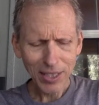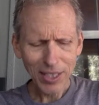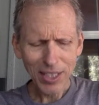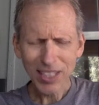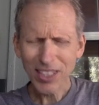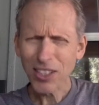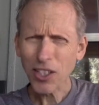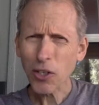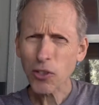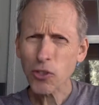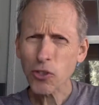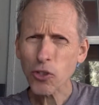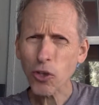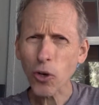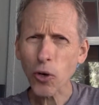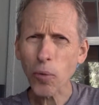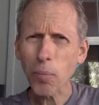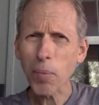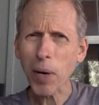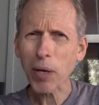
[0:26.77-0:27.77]
It does
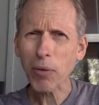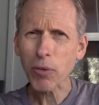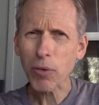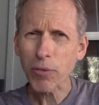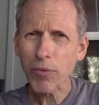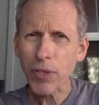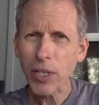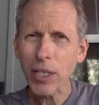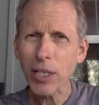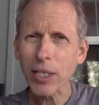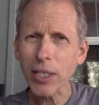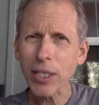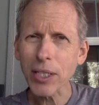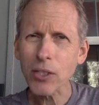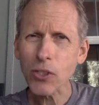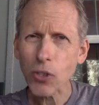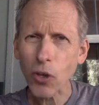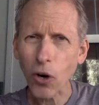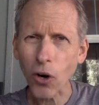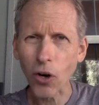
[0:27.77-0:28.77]
so by revealing
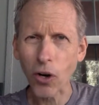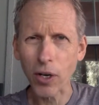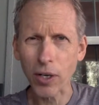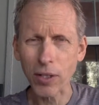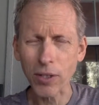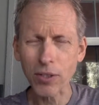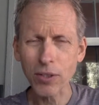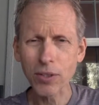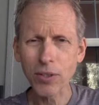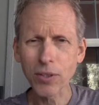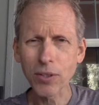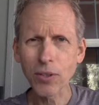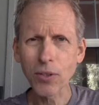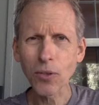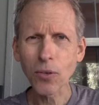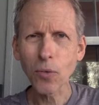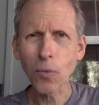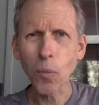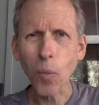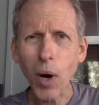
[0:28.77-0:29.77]
his heart,
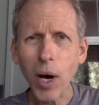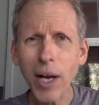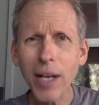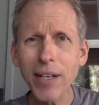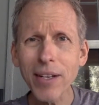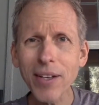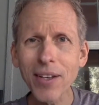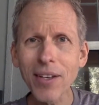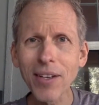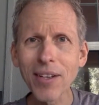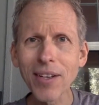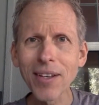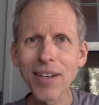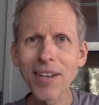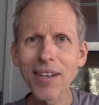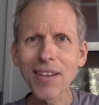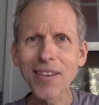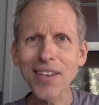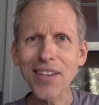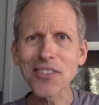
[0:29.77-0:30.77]
one
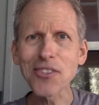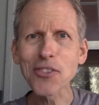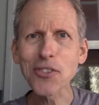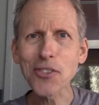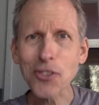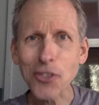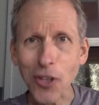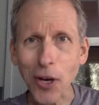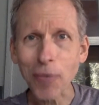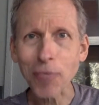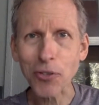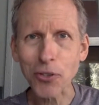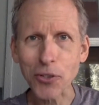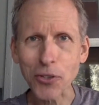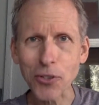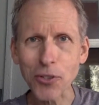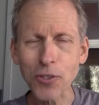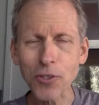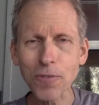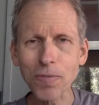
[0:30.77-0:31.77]
that
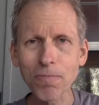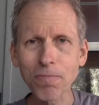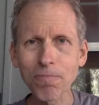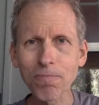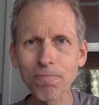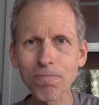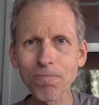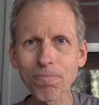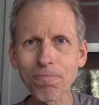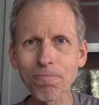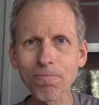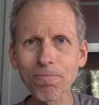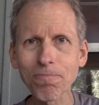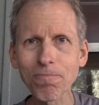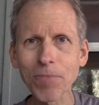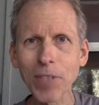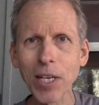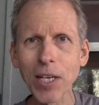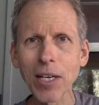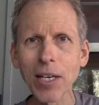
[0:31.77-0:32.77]
suffers.
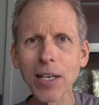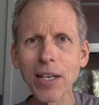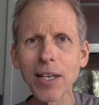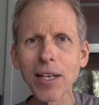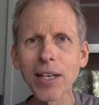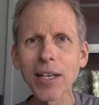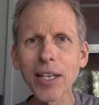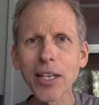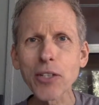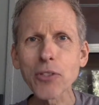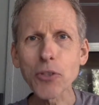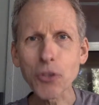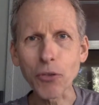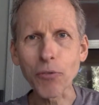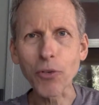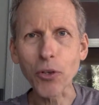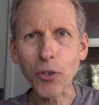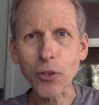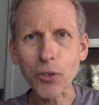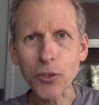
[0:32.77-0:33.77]
Here's the
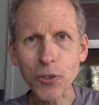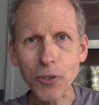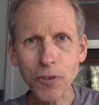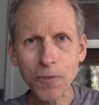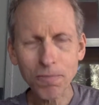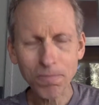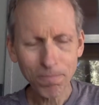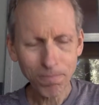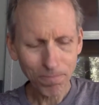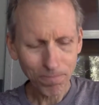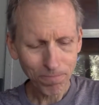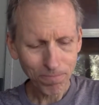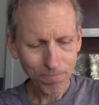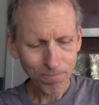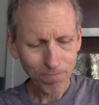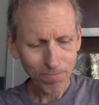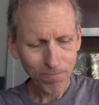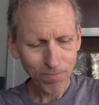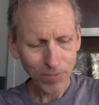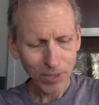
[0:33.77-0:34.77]
verse.
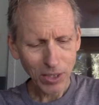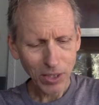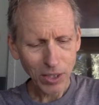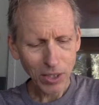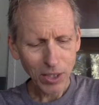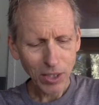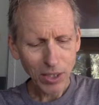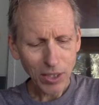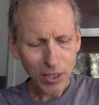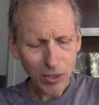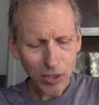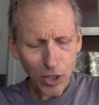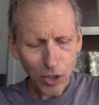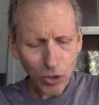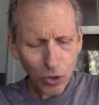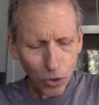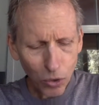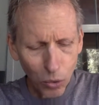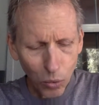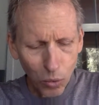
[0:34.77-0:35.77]
Then
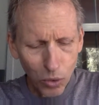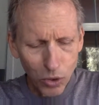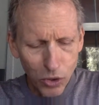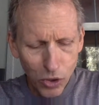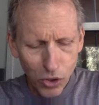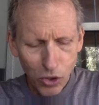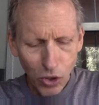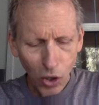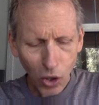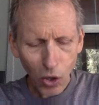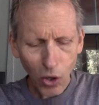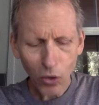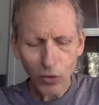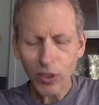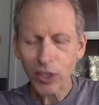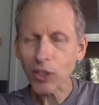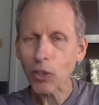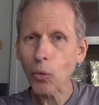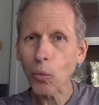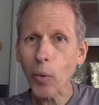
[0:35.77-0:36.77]
the Lord saw
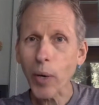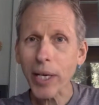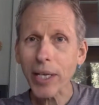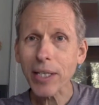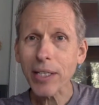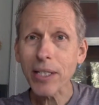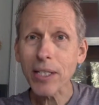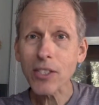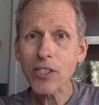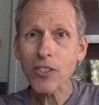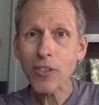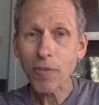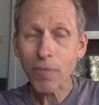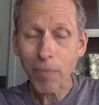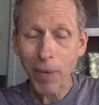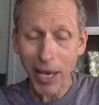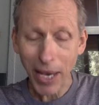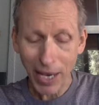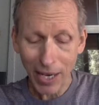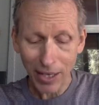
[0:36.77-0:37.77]
that the wickedness of
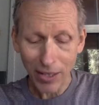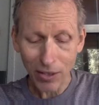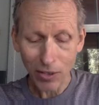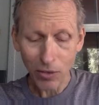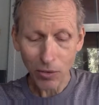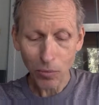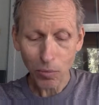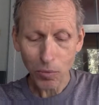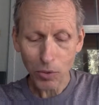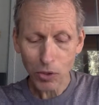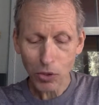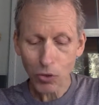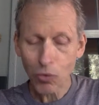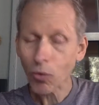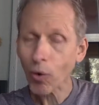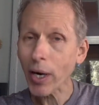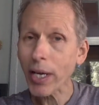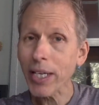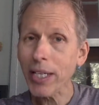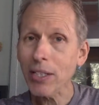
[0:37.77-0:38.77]
man was
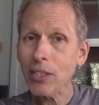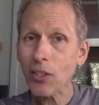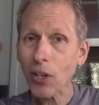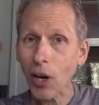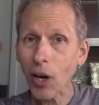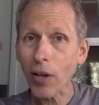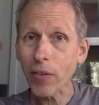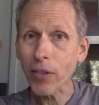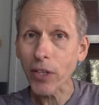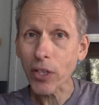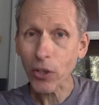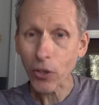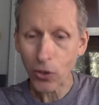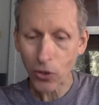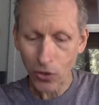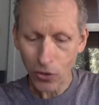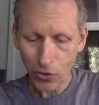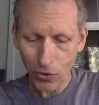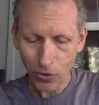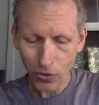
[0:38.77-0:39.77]
great on the
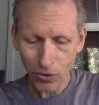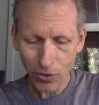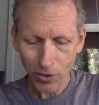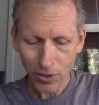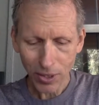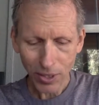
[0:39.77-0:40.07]
earth,